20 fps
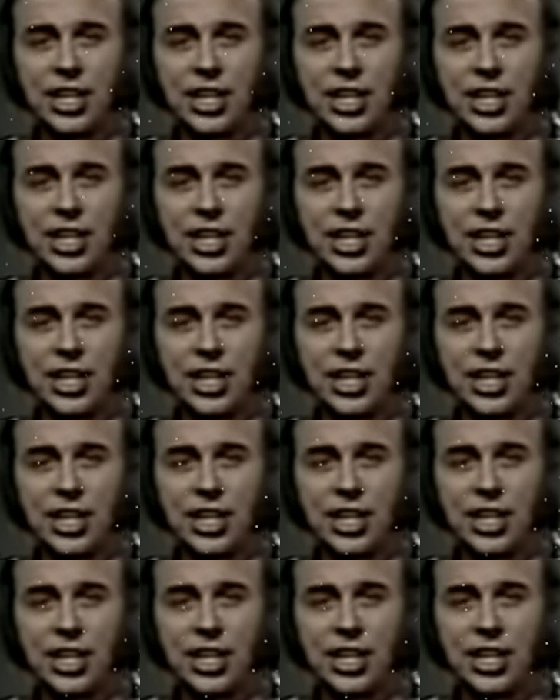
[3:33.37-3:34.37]

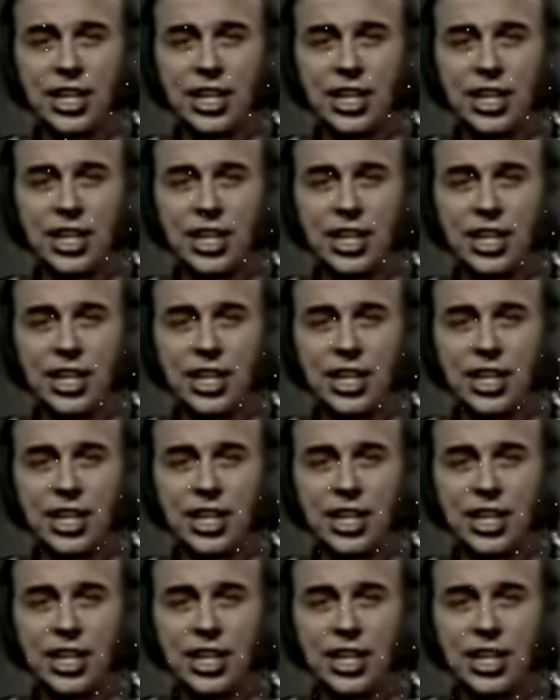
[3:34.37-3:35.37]

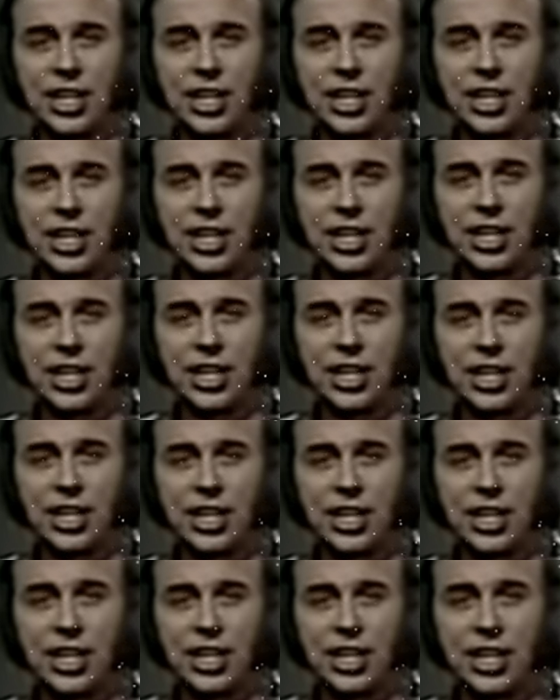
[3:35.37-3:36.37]

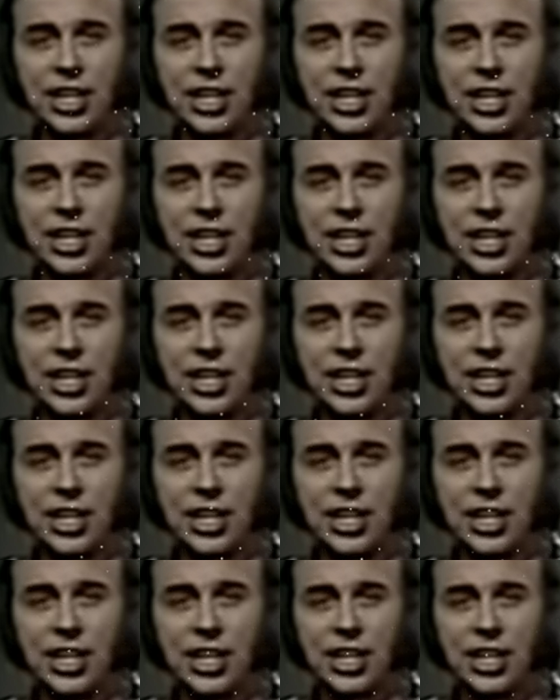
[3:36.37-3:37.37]

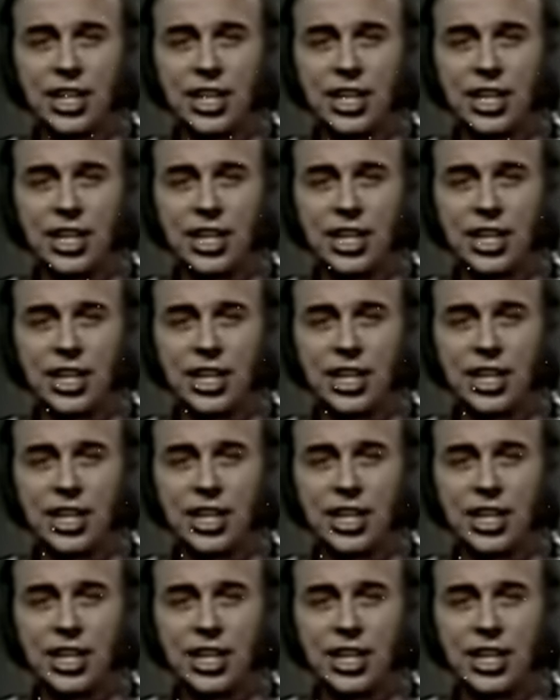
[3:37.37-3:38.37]

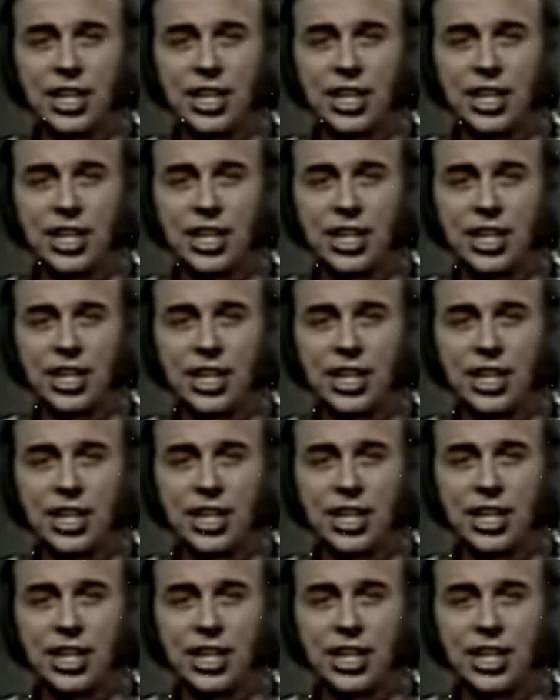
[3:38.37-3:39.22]
This person isn't speaking.